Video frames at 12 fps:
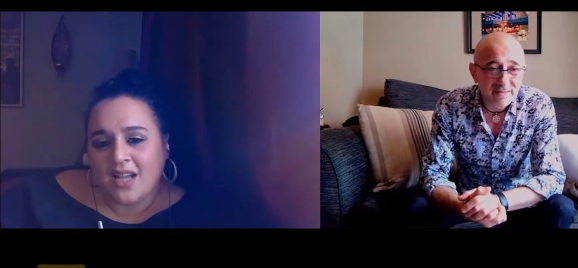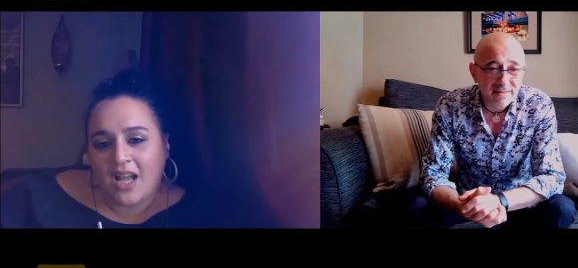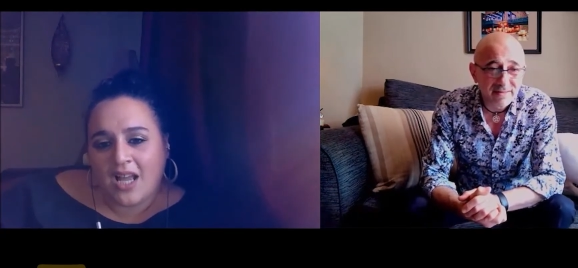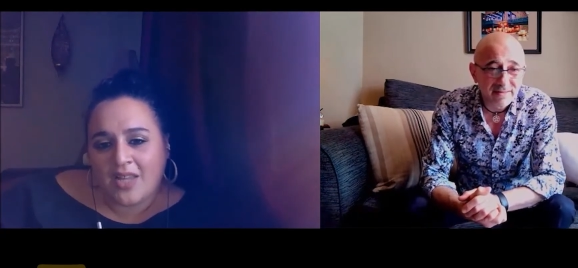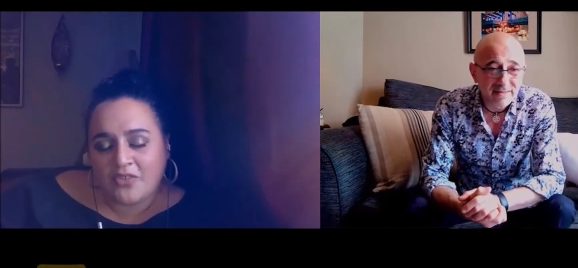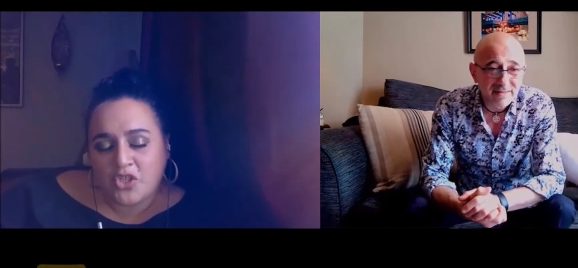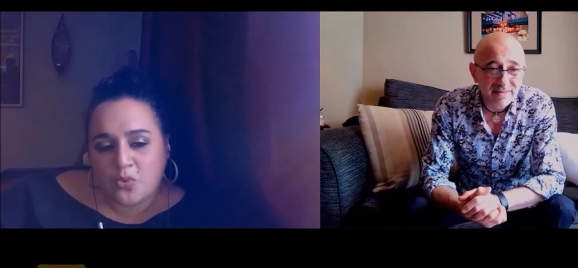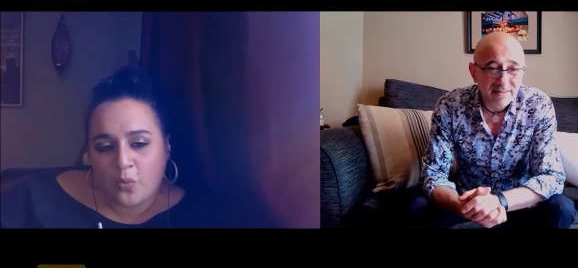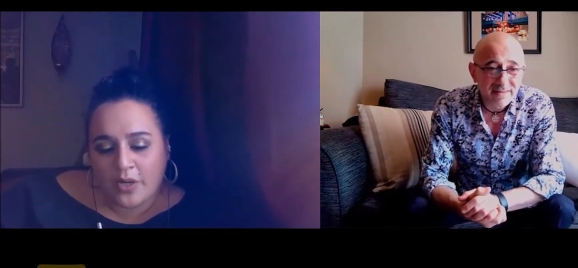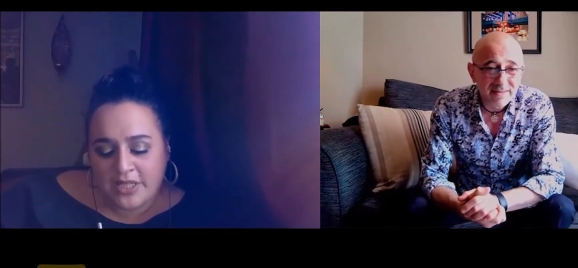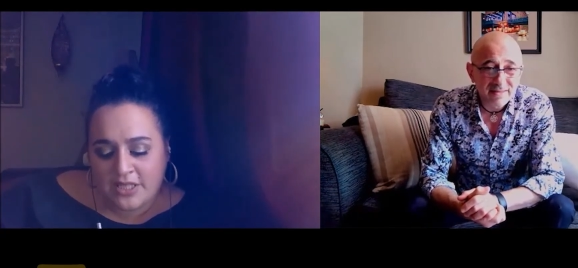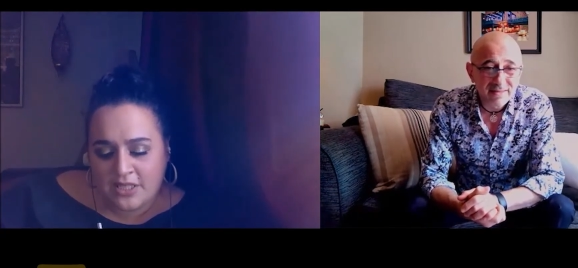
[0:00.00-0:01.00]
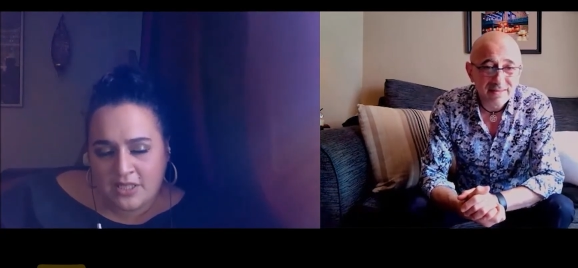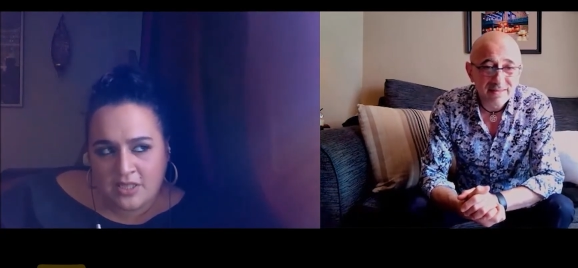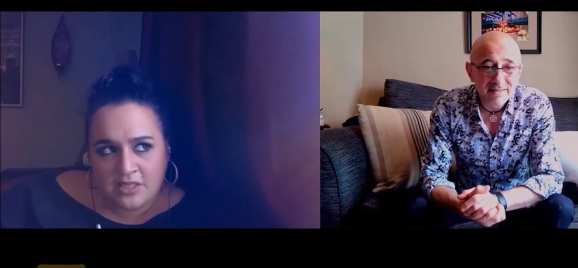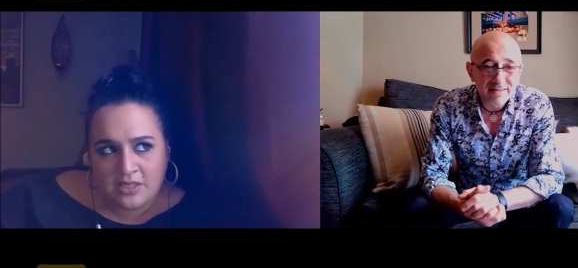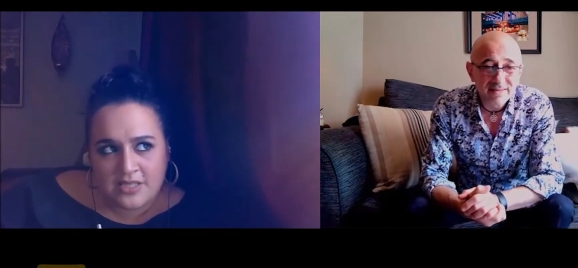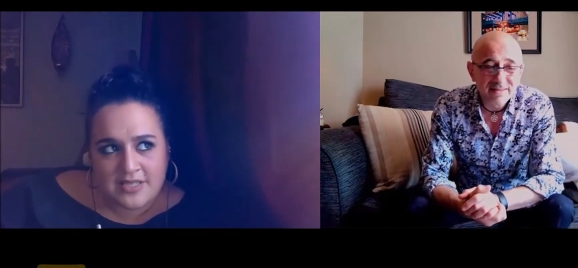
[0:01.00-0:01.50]
Speaker 1: I have a
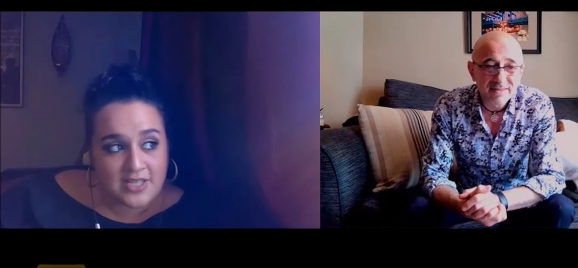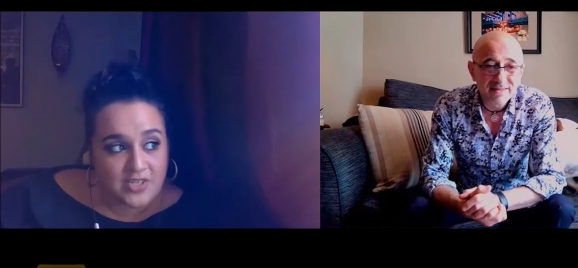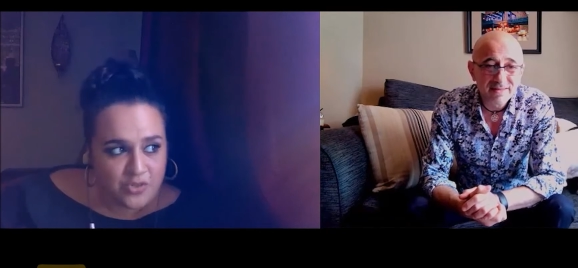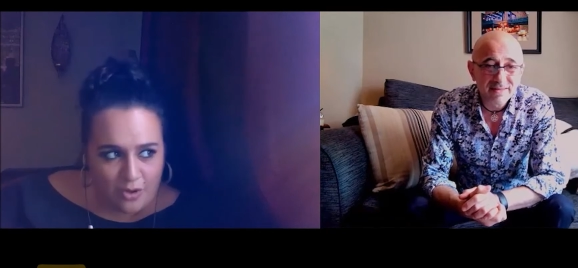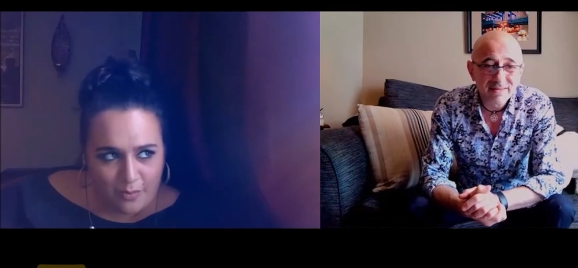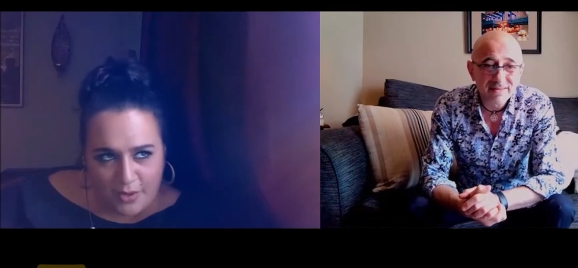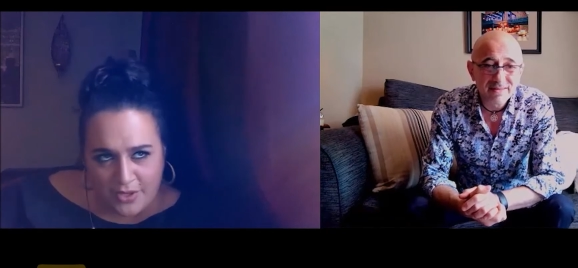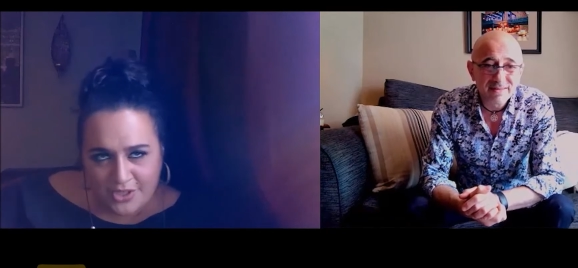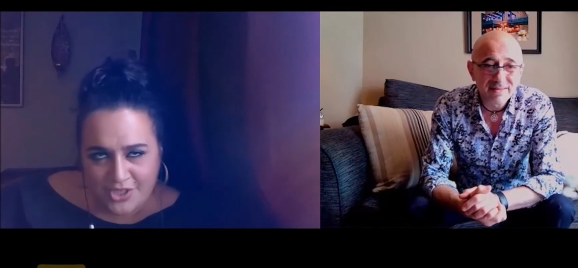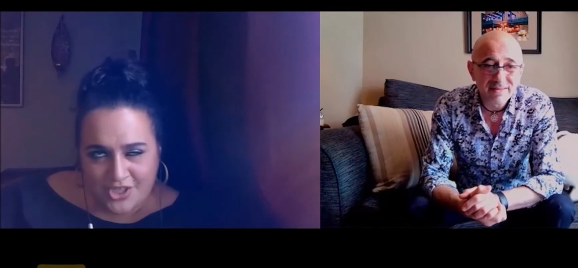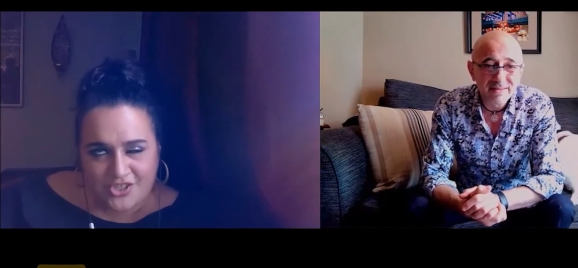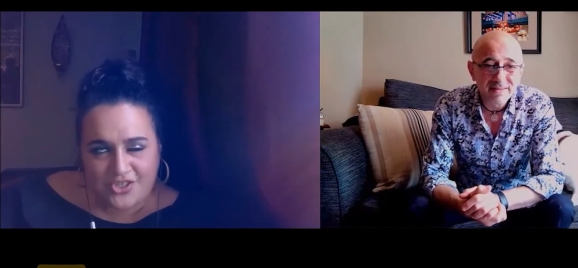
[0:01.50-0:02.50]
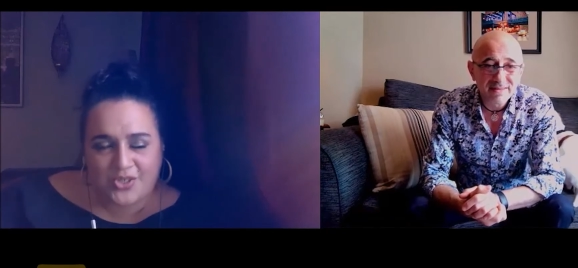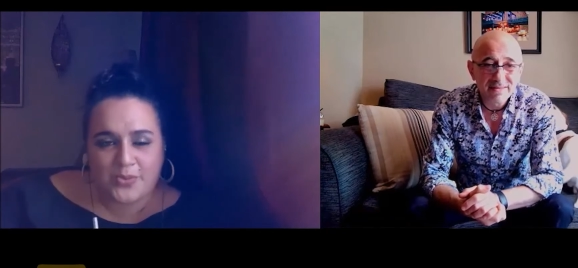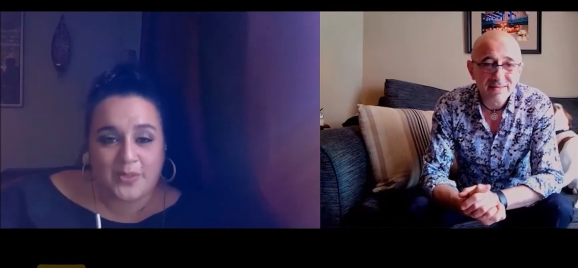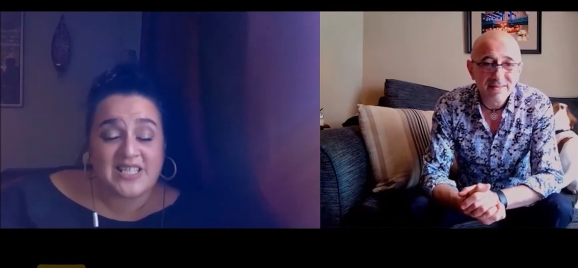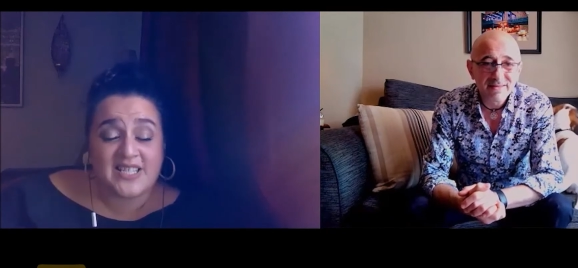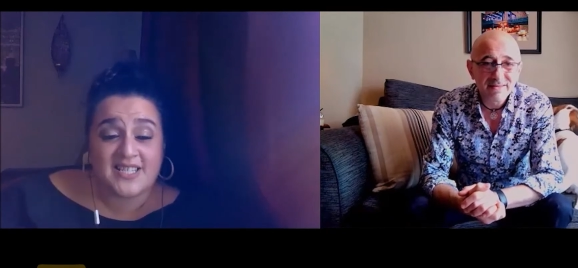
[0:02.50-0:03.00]
26 year old brother who just turned
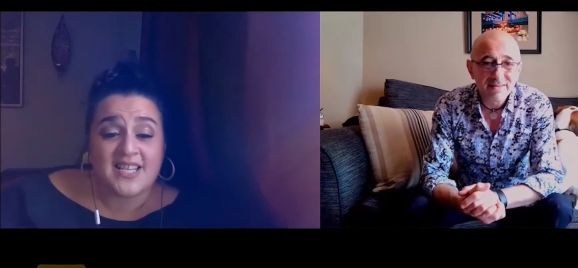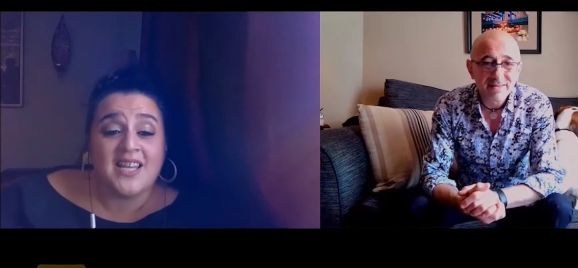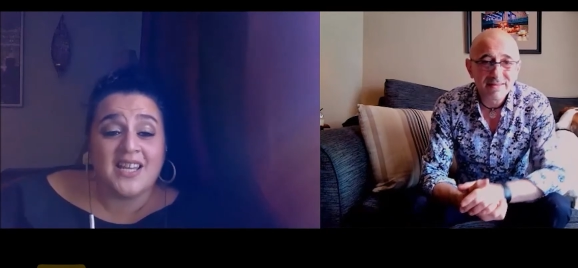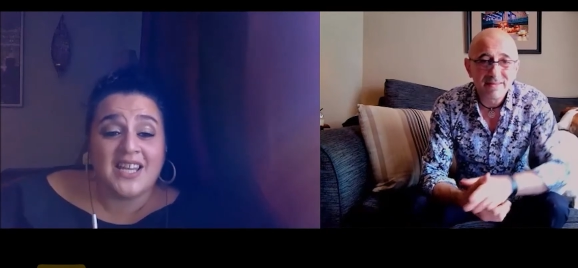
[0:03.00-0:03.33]
26.